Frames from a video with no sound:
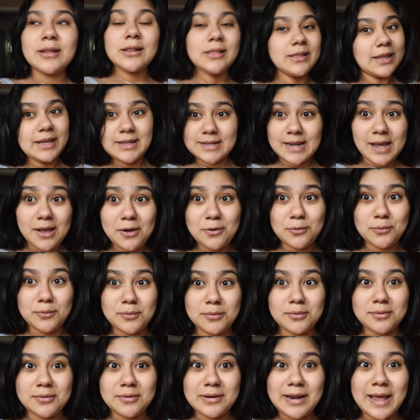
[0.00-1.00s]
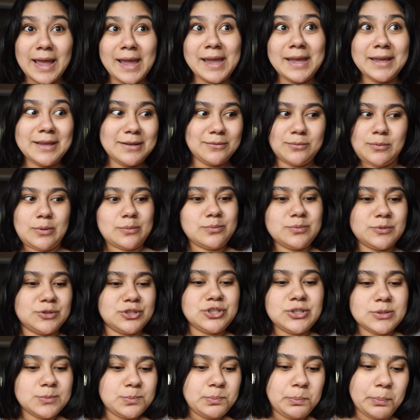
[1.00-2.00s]
lay down. I would
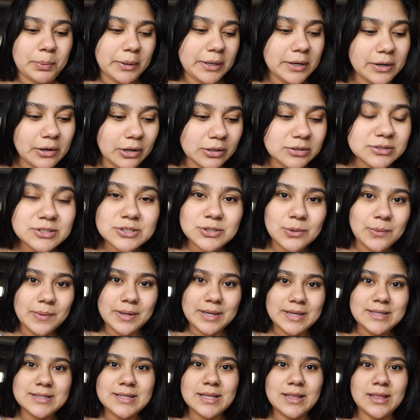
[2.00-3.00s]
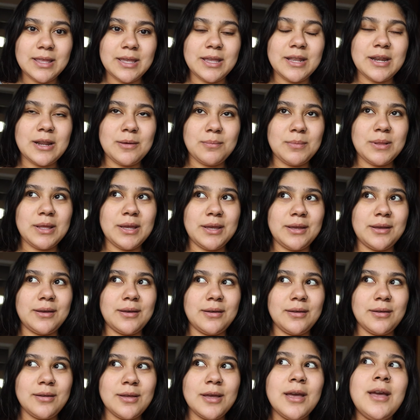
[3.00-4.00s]
just put it on so easily and I'm
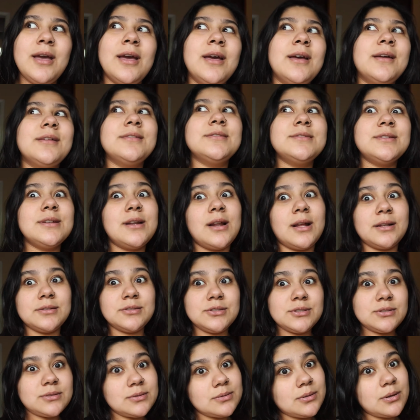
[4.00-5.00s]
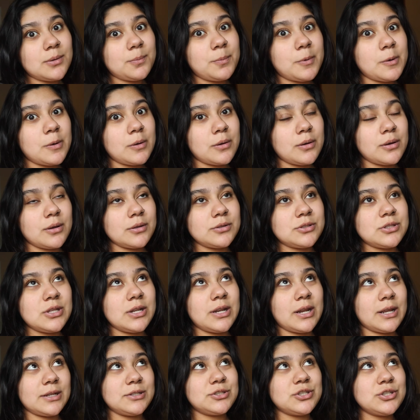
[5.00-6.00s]
like, did I just look up,
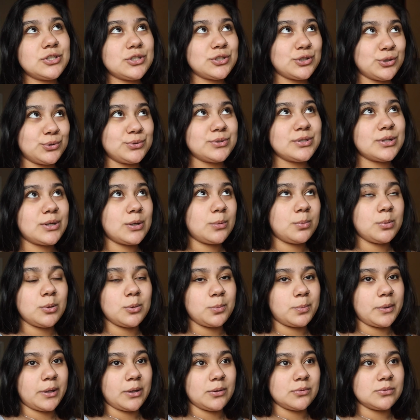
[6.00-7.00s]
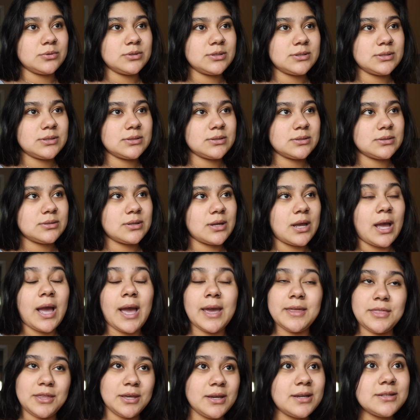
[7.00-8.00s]
did I just lose a couple of pounds?
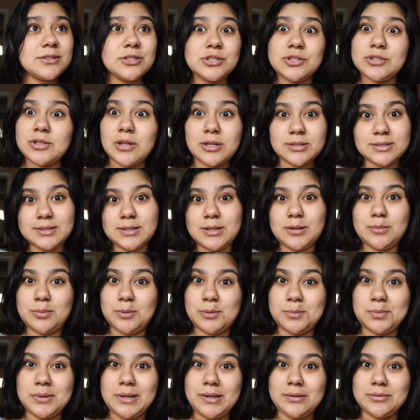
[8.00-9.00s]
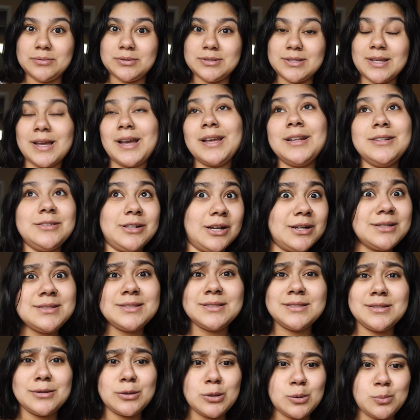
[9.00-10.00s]
I think I just lost a couple of pounds. I
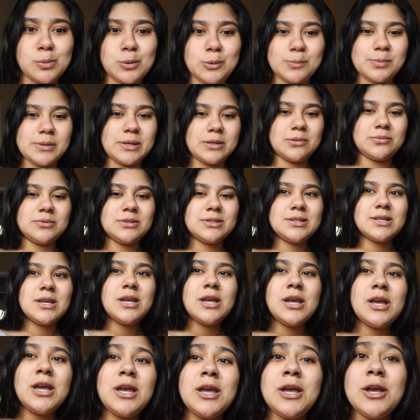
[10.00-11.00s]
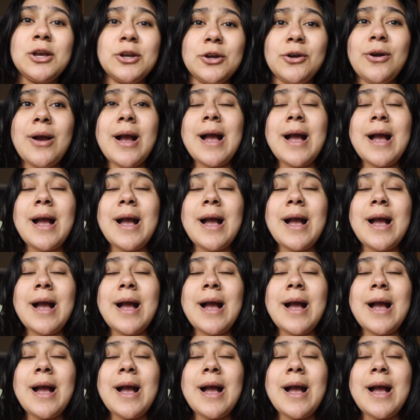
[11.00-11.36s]
lost a couple of pounds. Girl,